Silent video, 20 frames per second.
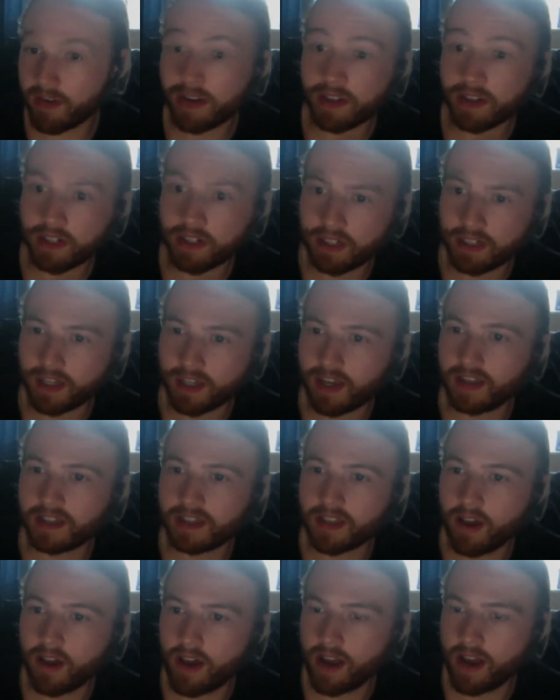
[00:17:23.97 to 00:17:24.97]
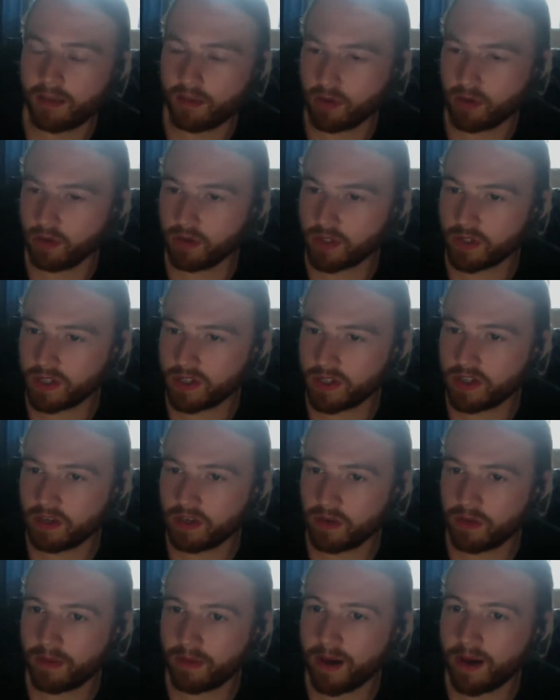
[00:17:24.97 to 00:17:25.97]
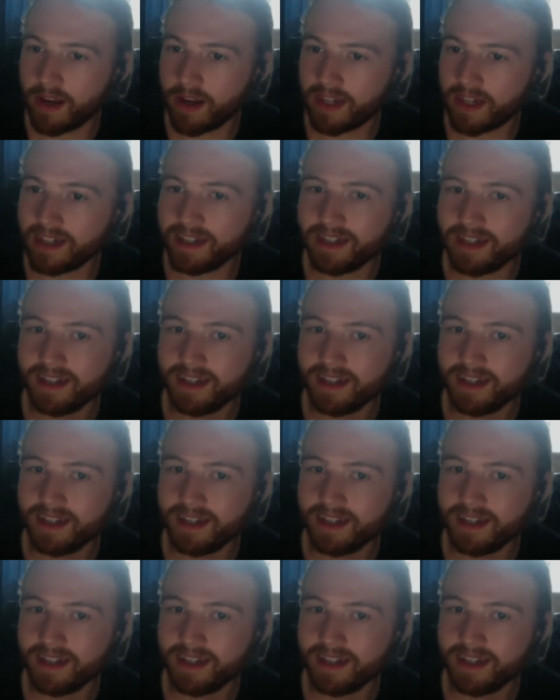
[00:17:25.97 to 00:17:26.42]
and she says, "I am yours and you are mine."